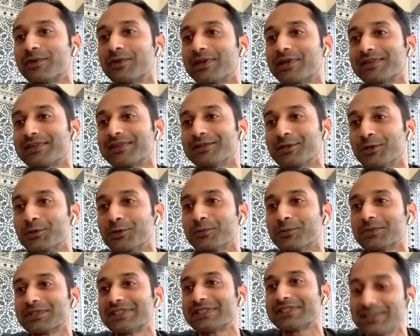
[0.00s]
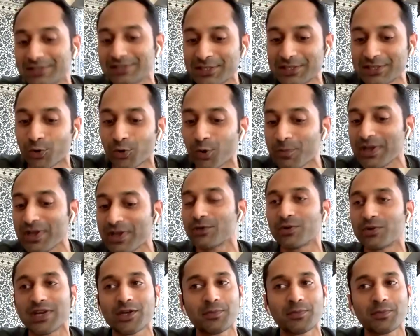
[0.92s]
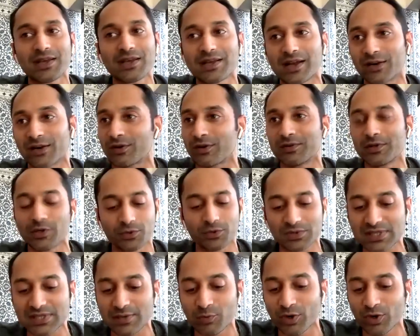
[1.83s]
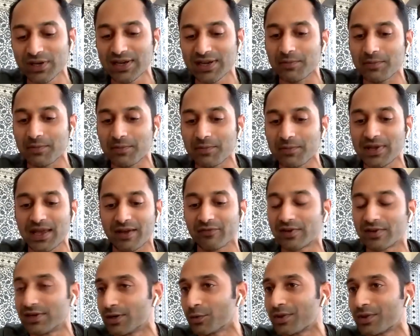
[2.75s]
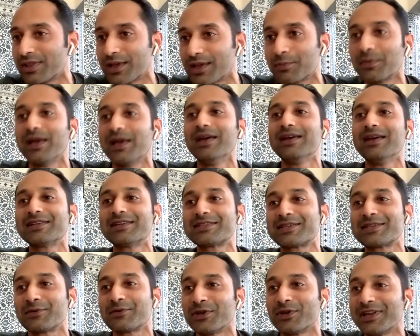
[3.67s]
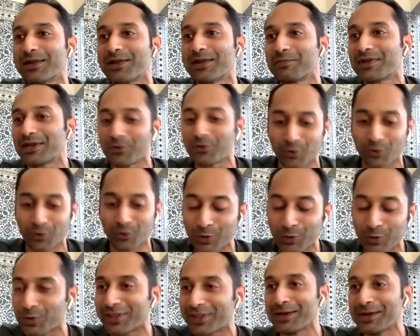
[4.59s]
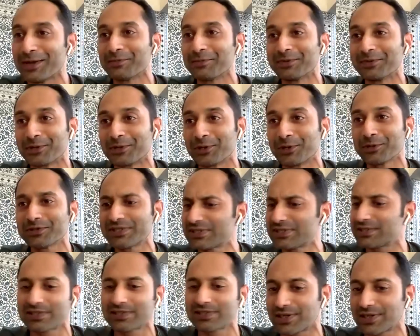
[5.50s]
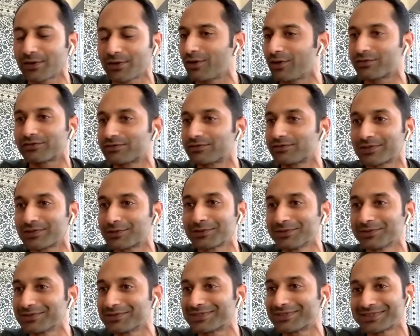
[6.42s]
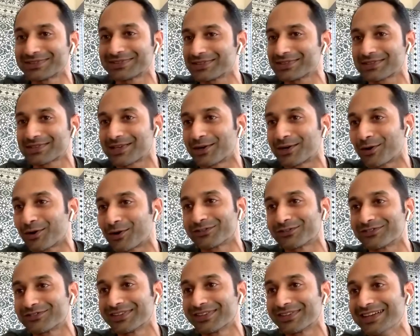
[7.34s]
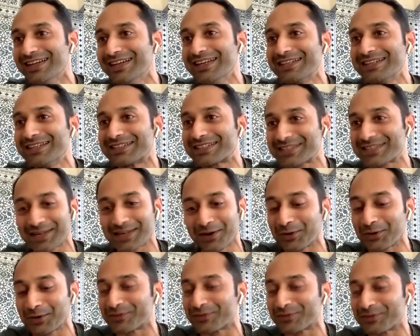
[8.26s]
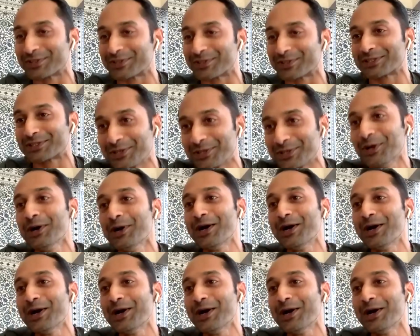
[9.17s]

You know, she told me, you need to be cut. You know, she wouldn't let me have dinner with them. She wouldn't let me go out with them. You know, she said, just cut off, you know, just cut off. Just stay out of it, you know.